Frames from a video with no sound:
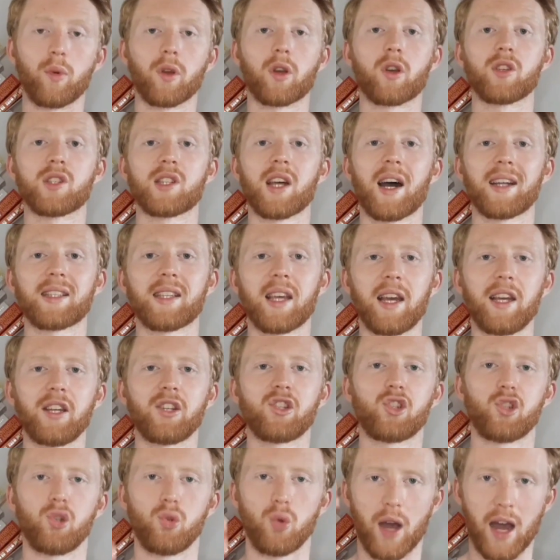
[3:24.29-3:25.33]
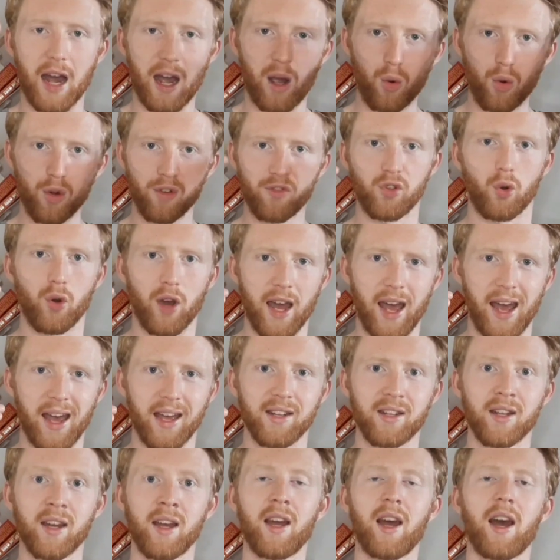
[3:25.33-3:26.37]
because that takes you out of your
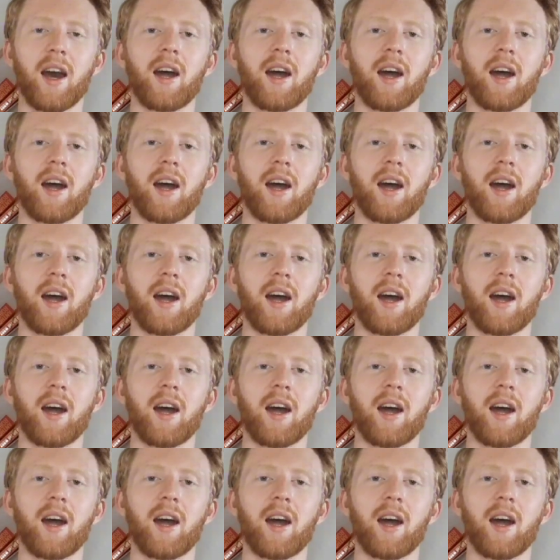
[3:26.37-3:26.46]
head